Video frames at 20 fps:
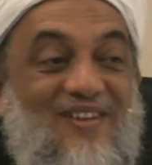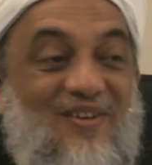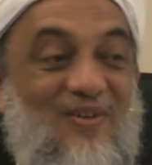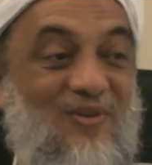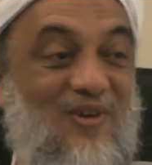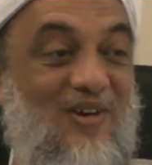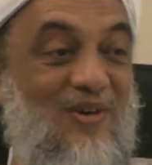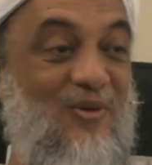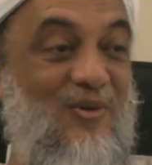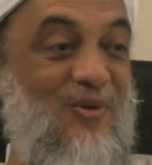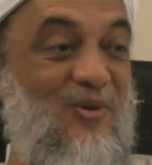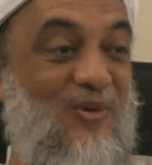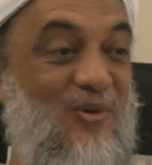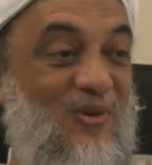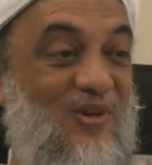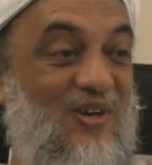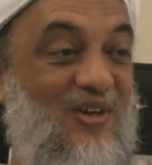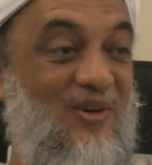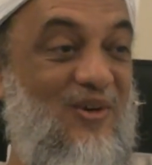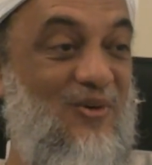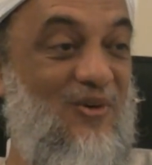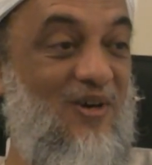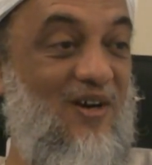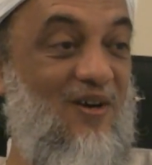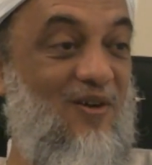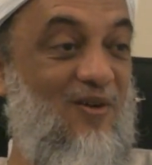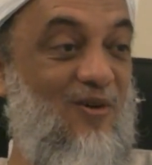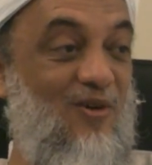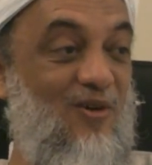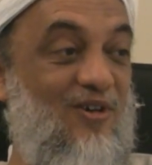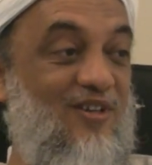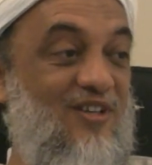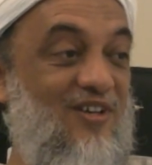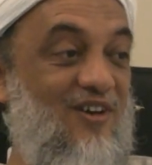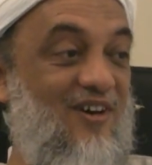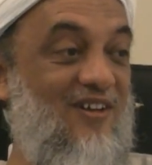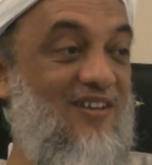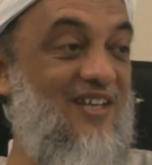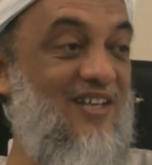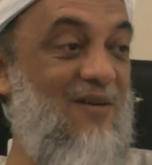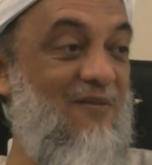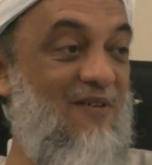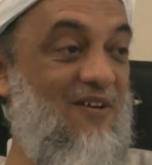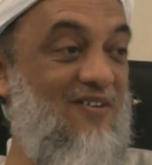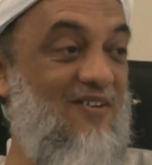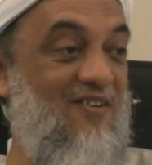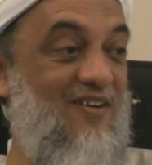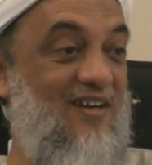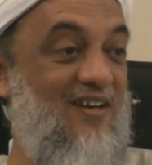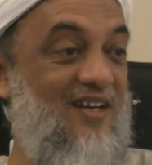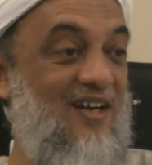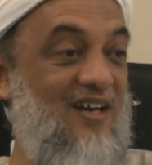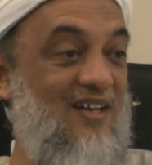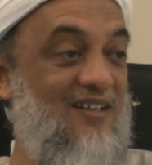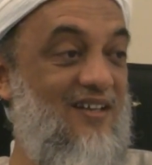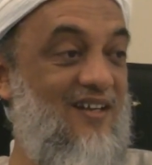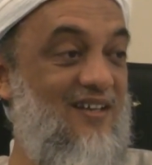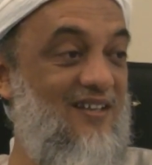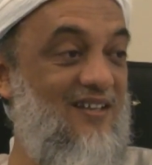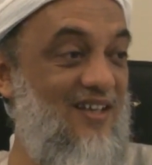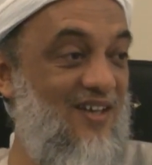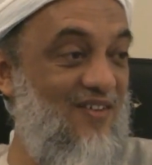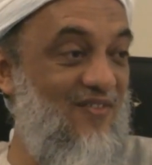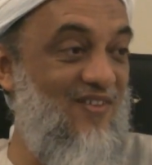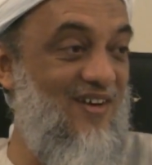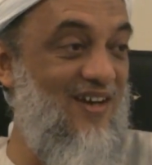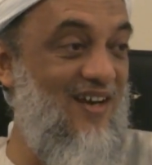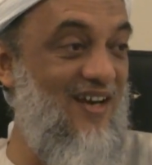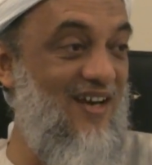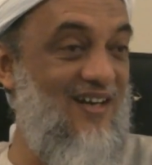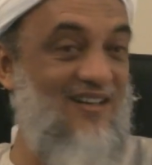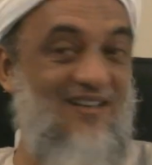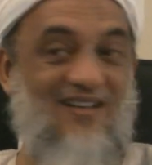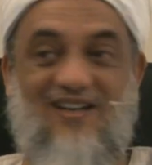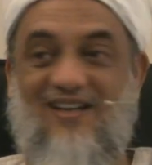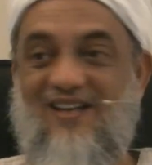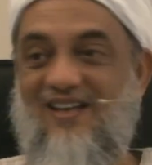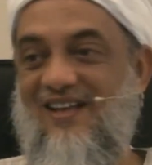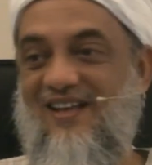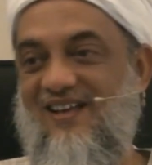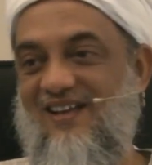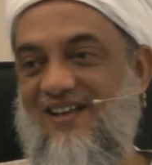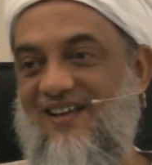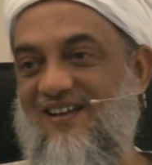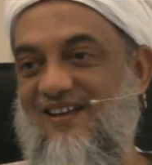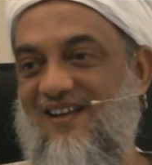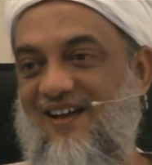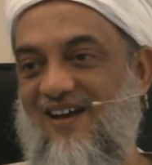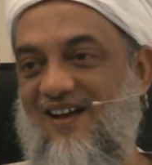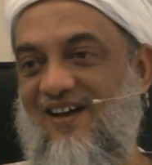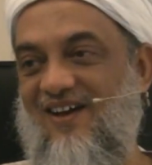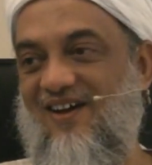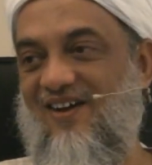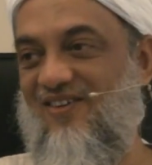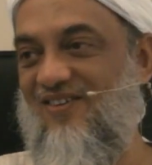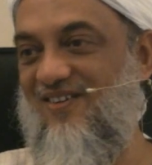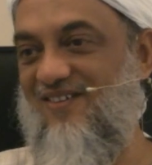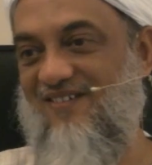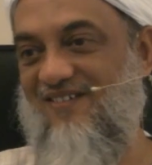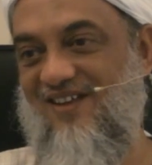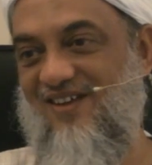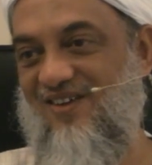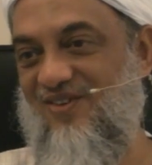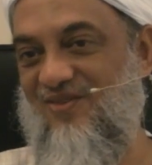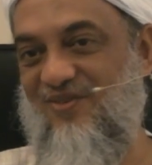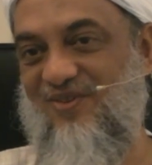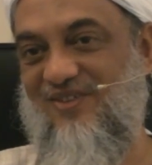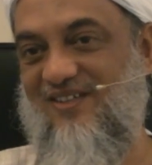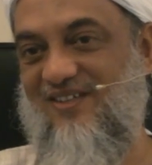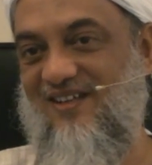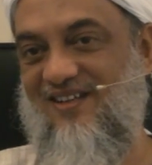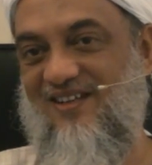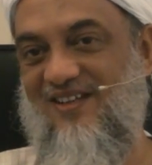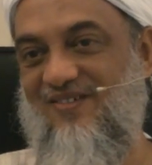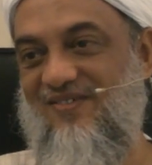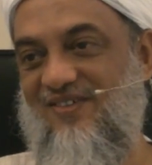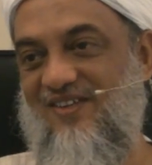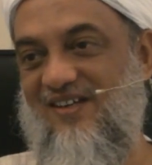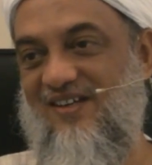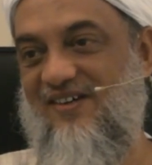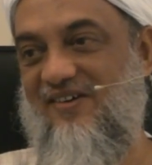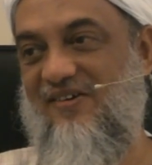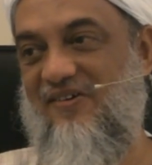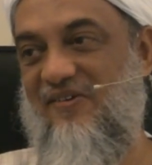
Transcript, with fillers: who, are, who, are, gloating on the amount of dung that they have collected. La hawla wa la quwwata illa billah.